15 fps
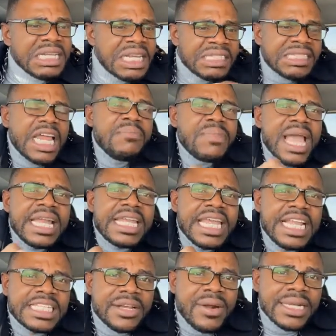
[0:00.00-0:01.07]
They send me an
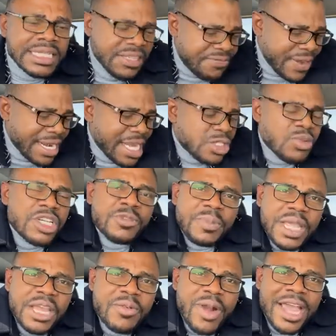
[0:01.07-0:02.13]
Interac. In fact, as we are
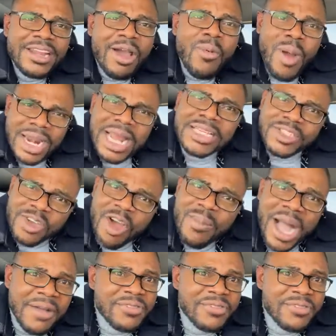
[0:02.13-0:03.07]
speaking right now, one has come.